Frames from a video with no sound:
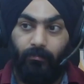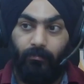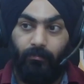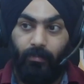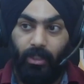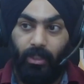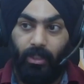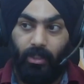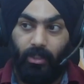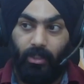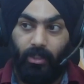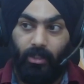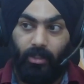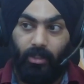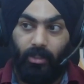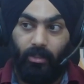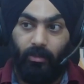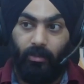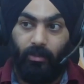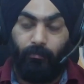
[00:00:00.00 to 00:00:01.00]
be
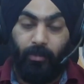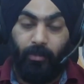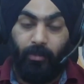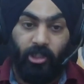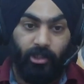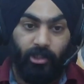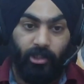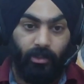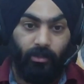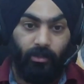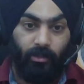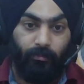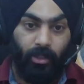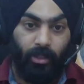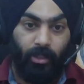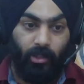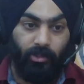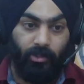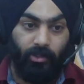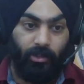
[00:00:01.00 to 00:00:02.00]
patient,
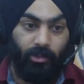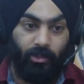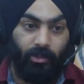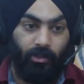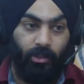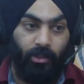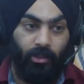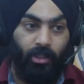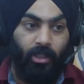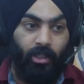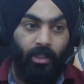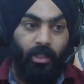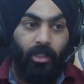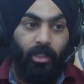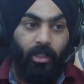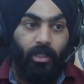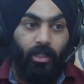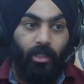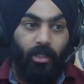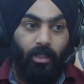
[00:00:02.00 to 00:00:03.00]
because
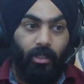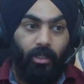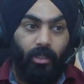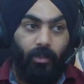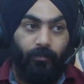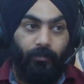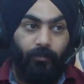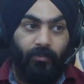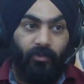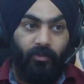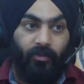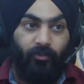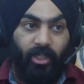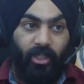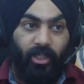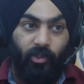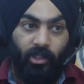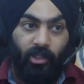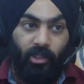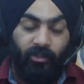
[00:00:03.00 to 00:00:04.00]

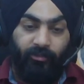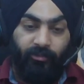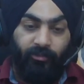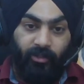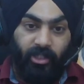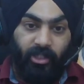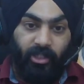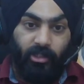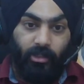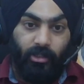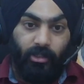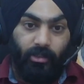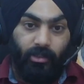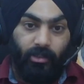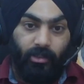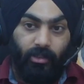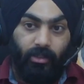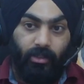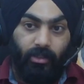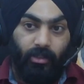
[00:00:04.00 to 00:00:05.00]
when you are a fresher,
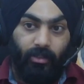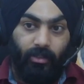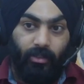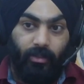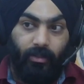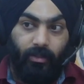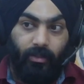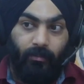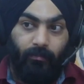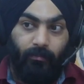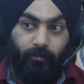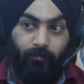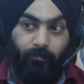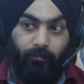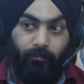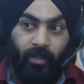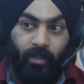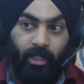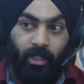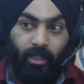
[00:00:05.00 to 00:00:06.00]

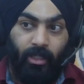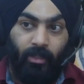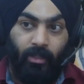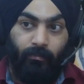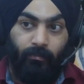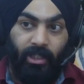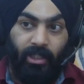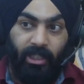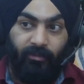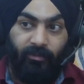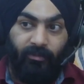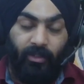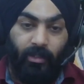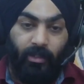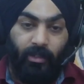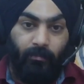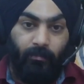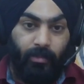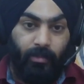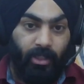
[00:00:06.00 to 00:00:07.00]
making believe a
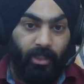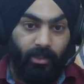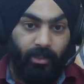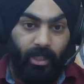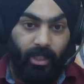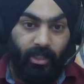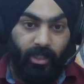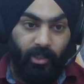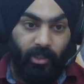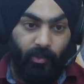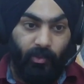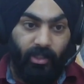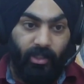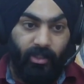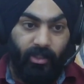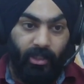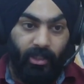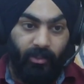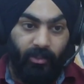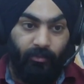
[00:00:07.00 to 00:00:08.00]
company that you are
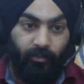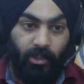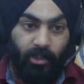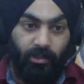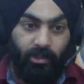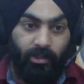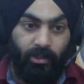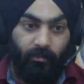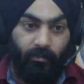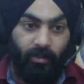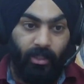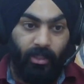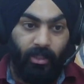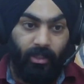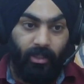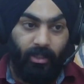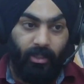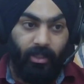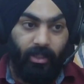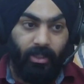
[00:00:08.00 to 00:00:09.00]
really worth
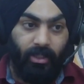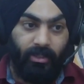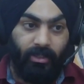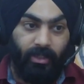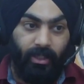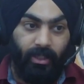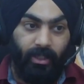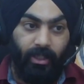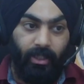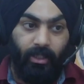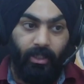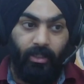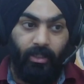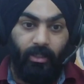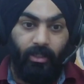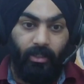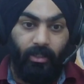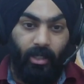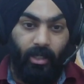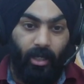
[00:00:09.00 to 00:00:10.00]
something is really
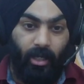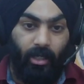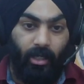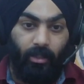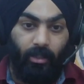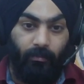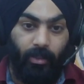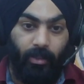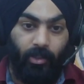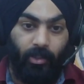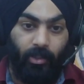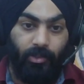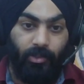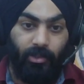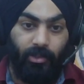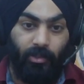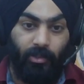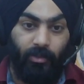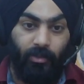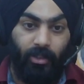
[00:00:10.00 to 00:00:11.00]
hard,
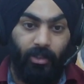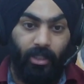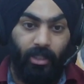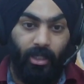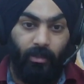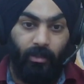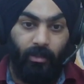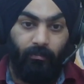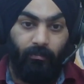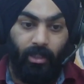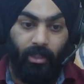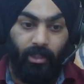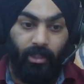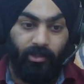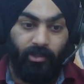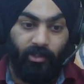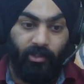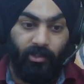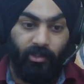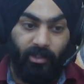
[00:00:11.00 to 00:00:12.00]
because there are
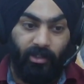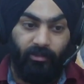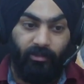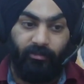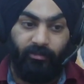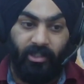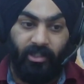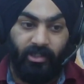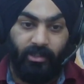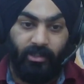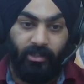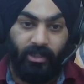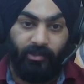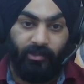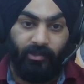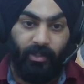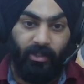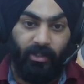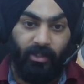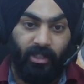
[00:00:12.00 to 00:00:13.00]
millions of other freshers
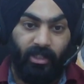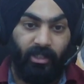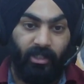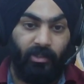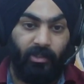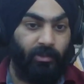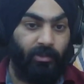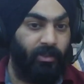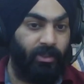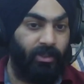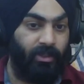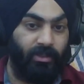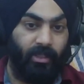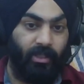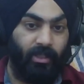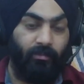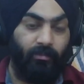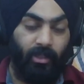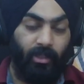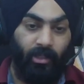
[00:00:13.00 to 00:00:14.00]
as well trying to doing the
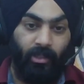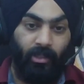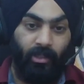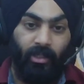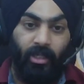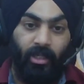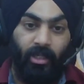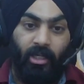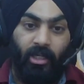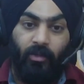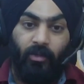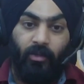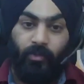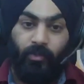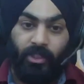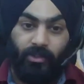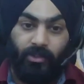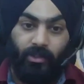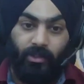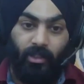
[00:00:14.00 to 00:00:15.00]
same thing,
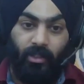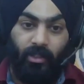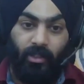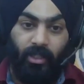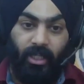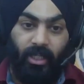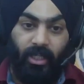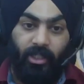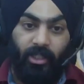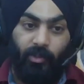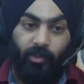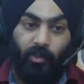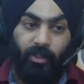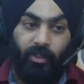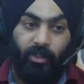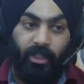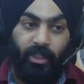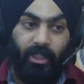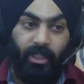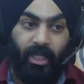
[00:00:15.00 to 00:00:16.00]
which is and you
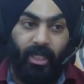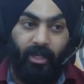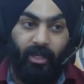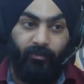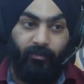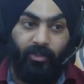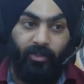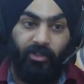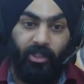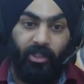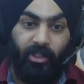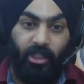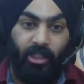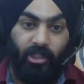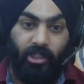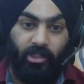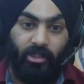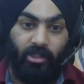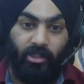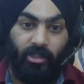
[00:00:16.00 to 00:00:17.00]
don't really have a
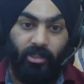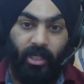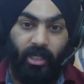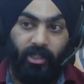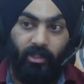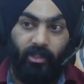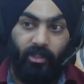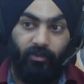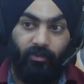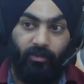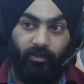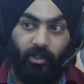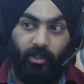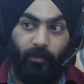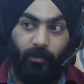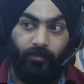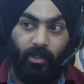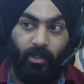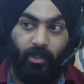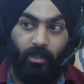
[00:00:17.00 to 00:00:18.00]
niche kind of
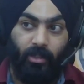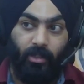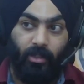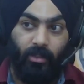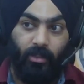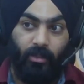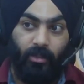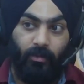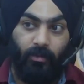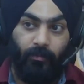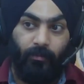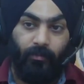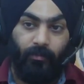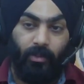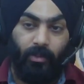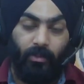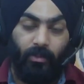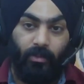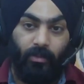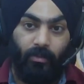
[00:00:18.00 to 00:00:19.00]
uh,
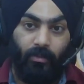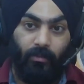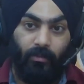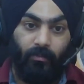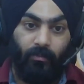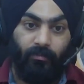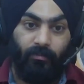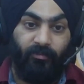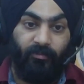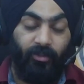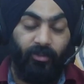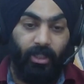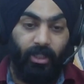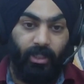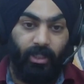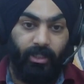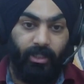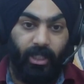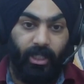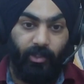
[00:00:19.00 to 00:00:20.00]

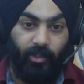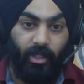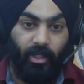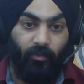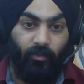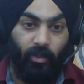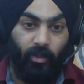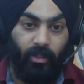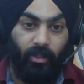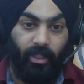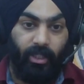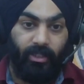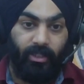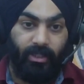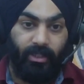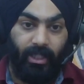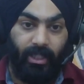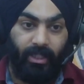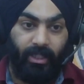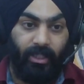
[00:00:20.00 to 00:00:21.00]
field that you have already
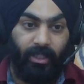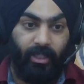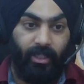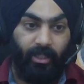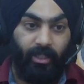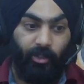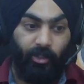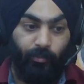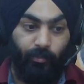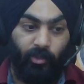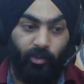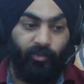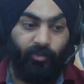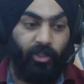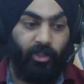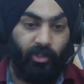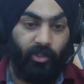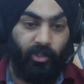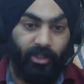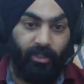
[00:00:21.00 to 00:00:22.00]
selected and
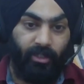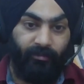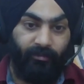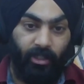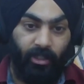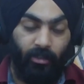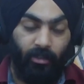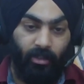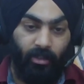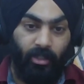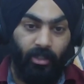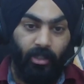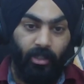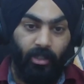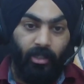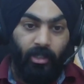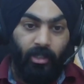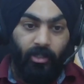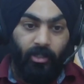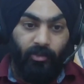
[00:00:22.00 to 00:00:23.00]
proven yourself in.
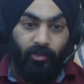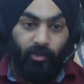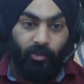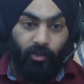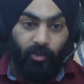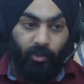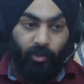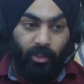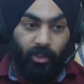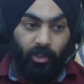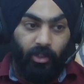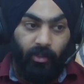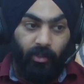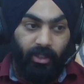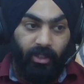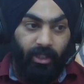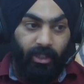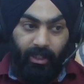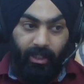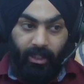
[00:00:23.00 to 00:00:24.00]
So you
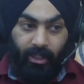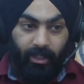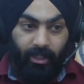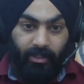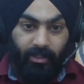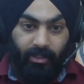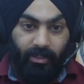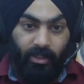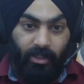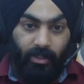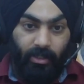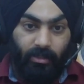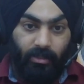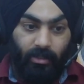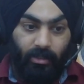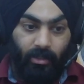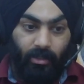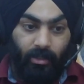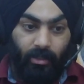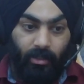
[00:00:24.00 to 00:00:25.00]
are really just
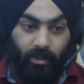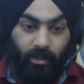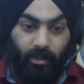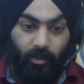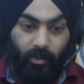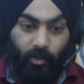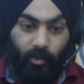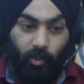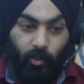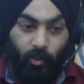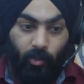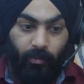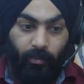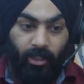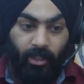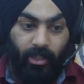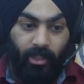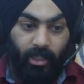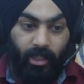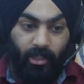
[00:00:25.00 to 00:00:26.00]

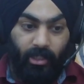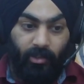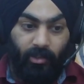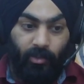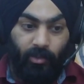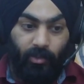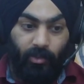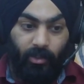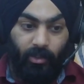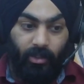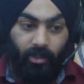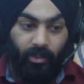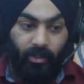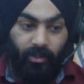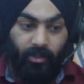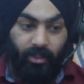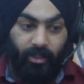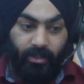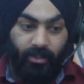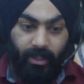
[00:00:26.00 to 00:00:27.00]
hoping that
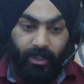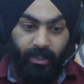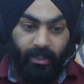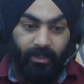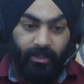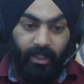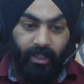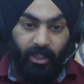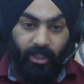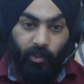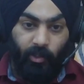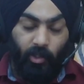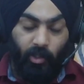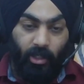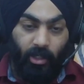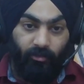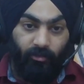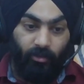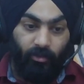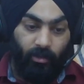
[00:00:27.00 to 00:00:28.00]
the skills that you
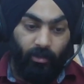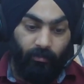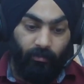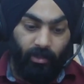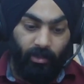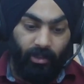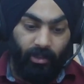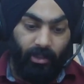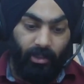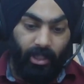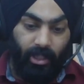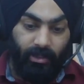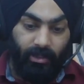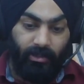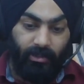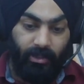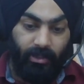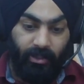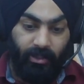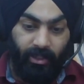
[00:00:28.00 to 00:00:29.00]
got from
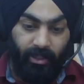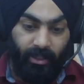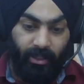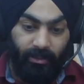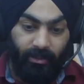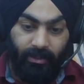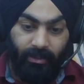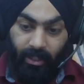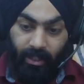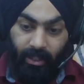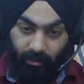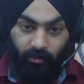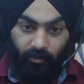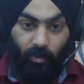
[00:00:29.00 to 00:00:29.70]
last third years that